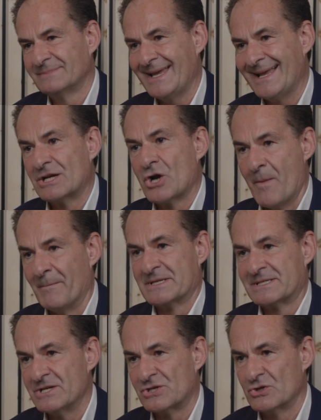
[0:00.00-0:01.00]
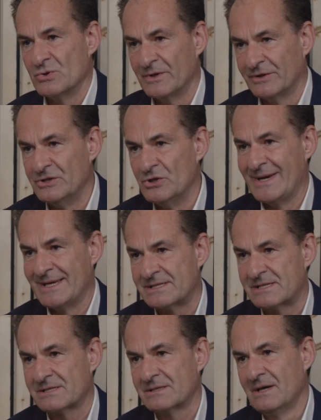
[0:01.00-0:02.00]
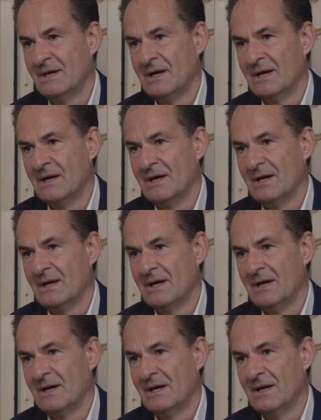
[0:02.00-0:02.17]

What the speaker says: in competition with US